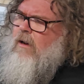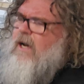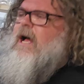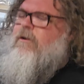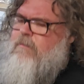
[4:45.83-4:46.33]
I
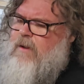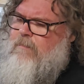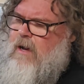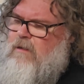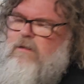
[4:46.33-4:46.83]
can't
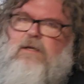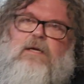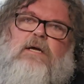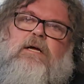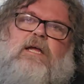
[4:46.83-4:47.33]
remember.
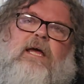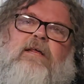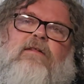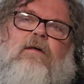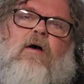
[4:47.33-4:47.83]

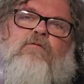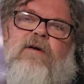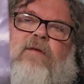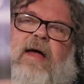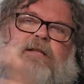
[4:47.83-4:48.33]
Kiss,
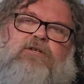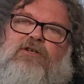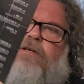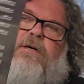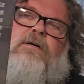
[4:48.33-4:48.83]

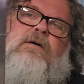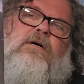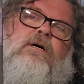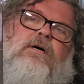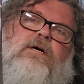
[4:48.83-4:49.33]
Revenge.
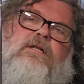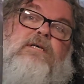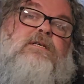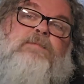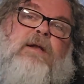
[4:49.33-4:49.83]

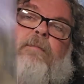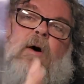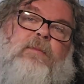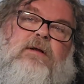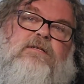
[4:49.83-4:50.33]
This has been a
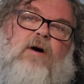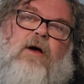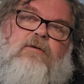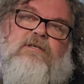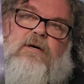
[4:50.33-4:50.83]
popular
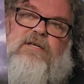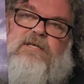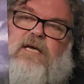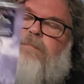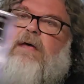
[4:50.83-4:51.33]
title, so I'll
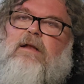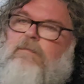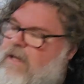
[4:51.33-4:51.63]
just keep getting